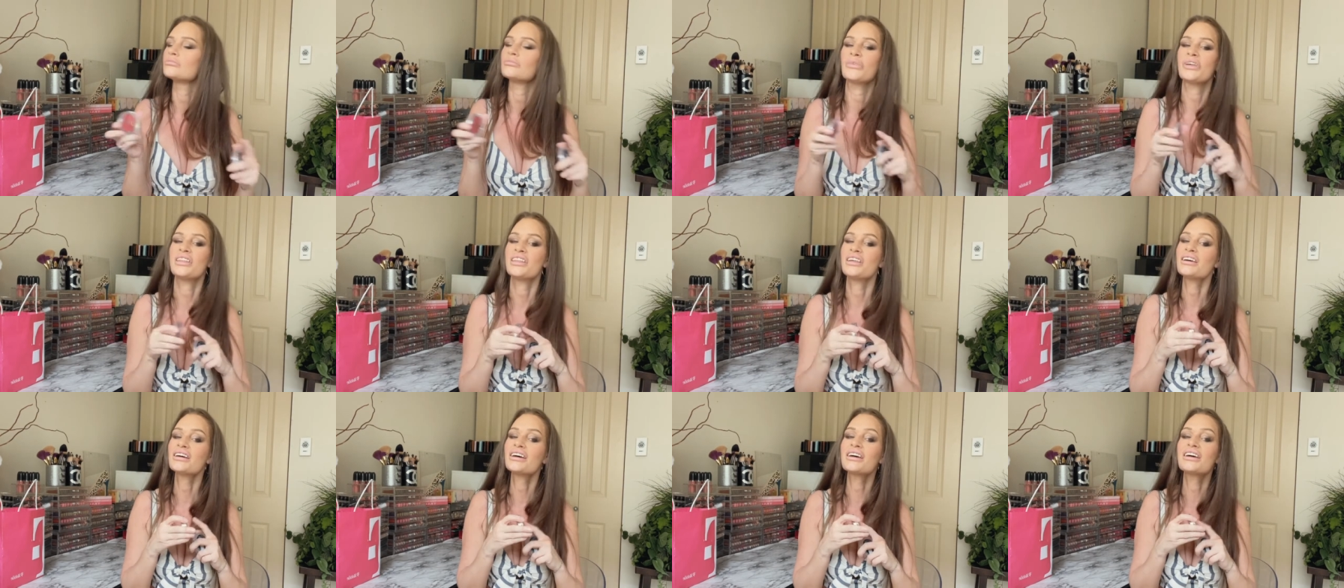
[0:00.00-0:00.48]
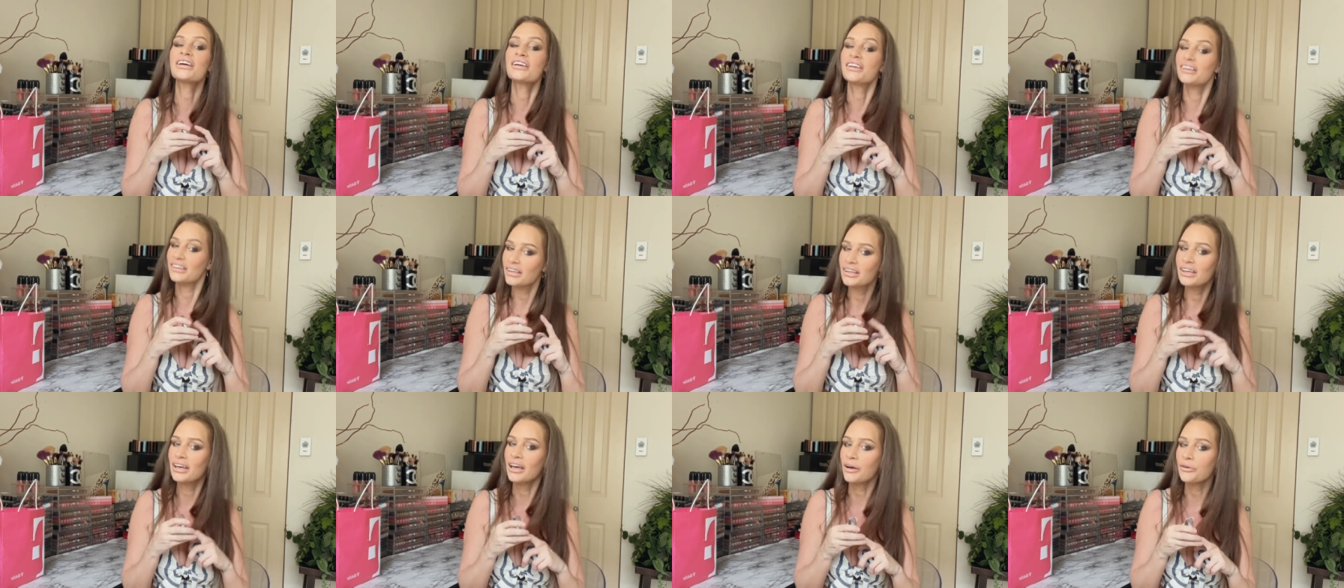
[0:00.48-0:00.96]
I think
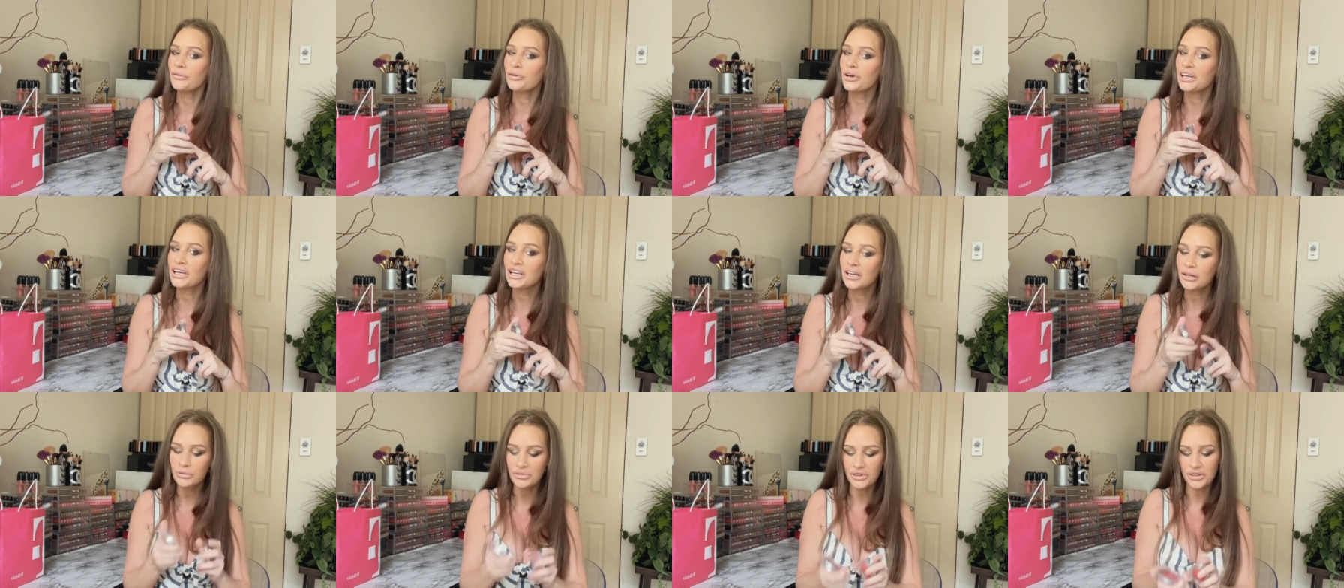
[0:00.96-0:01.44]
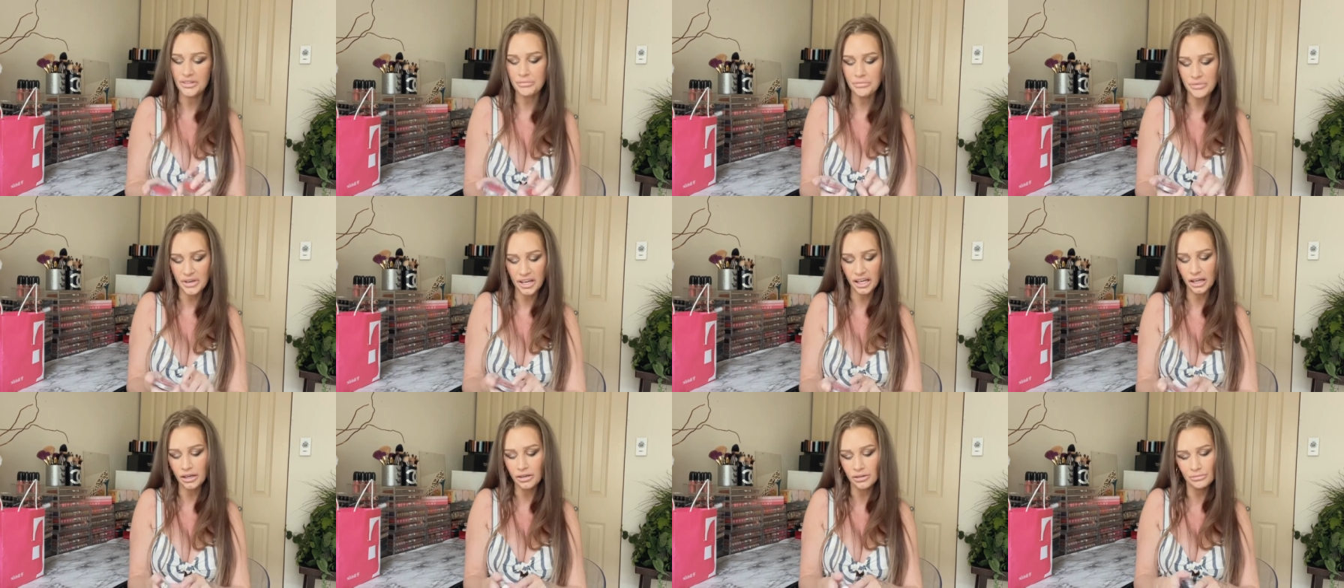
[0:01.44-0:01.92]
get ready with
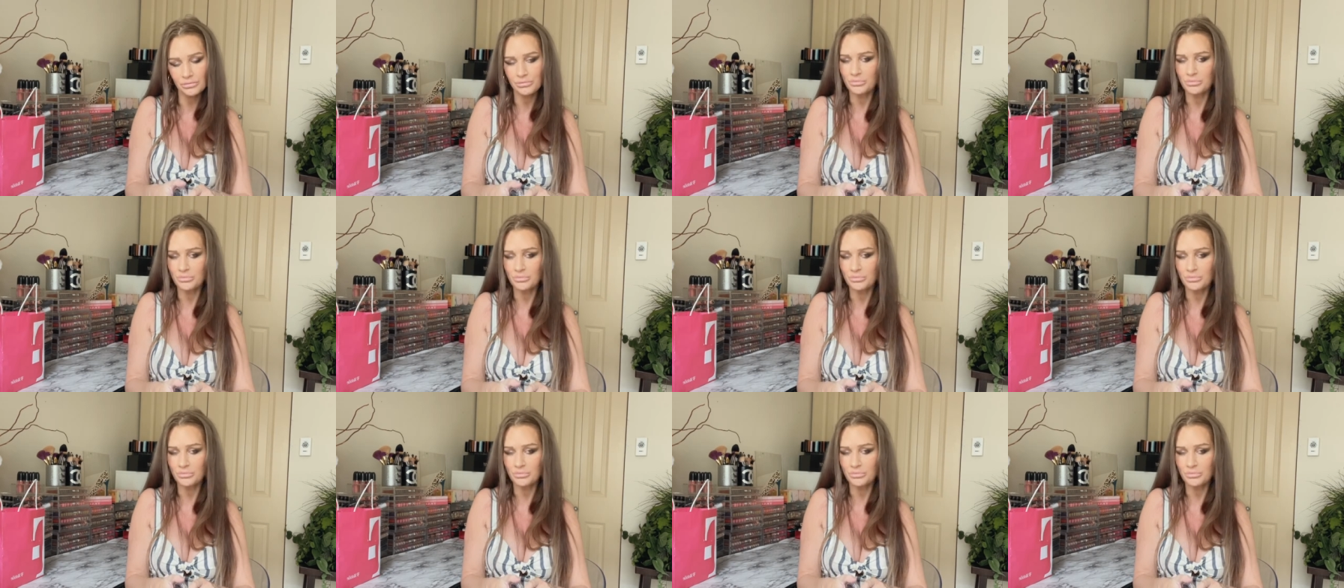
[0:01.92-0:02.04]
me.